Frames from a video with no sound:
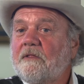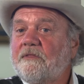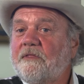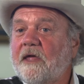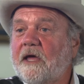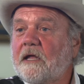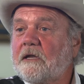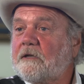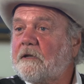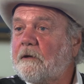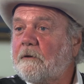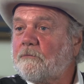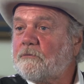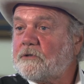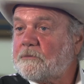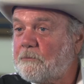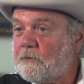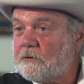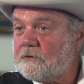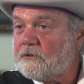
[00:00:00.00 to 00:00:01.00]
that
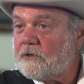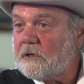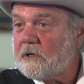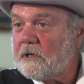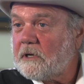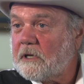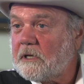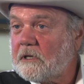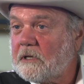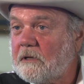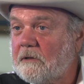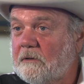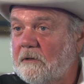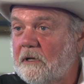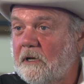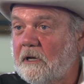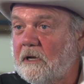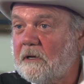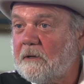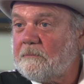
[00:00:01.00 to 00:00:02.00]
was portraying
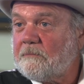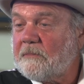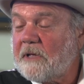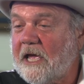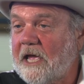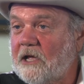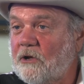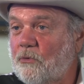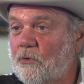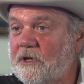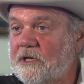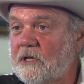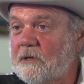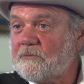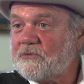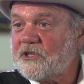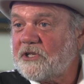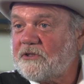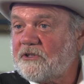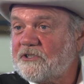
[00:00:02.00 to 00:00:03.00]
Hank
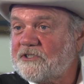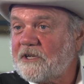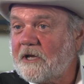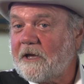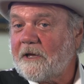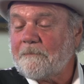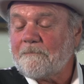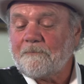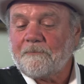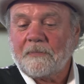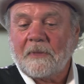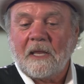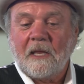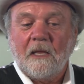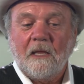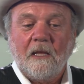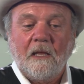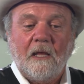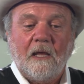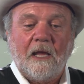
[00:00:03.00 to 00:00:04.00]
Williams at the time.
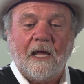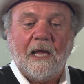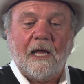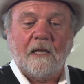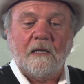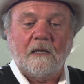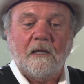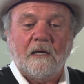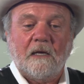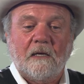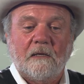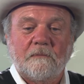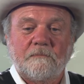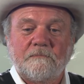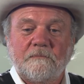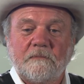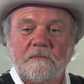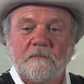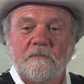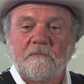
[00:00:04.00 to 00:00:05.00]
And
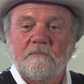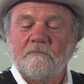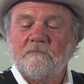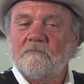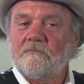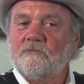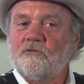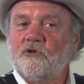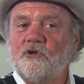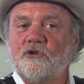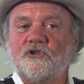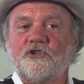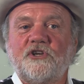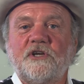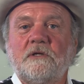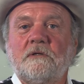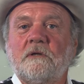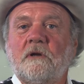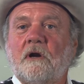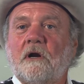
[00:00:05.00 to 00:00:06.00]
Your
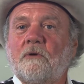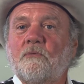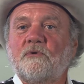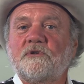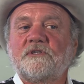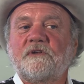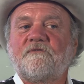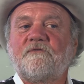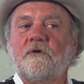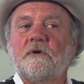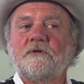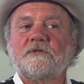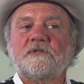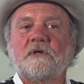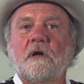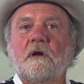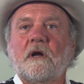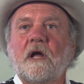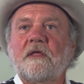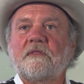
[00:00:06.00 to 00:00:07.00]
Cheating Heart was the first
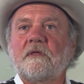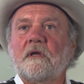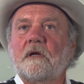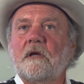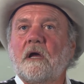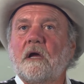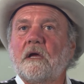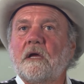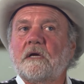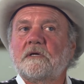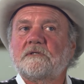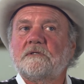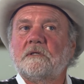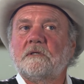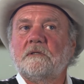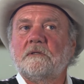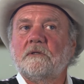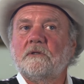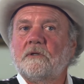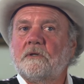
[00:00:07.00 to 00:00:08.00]
song I think I
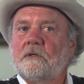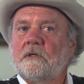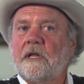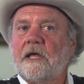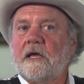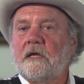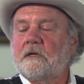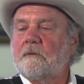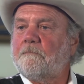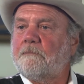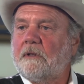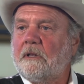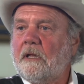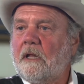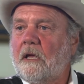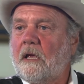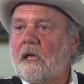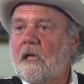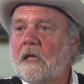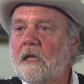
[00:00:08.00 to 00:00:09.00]
actually learned how to
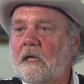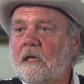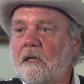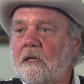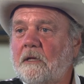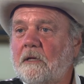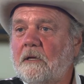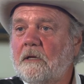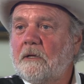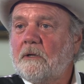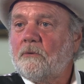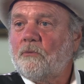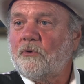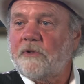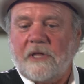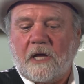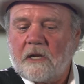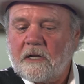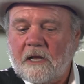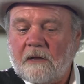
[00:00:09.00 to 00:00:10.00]
play
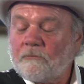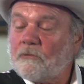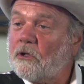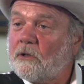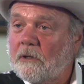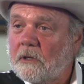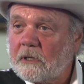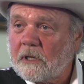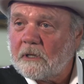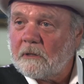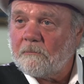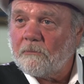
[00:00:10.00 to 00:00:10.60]
without having to look at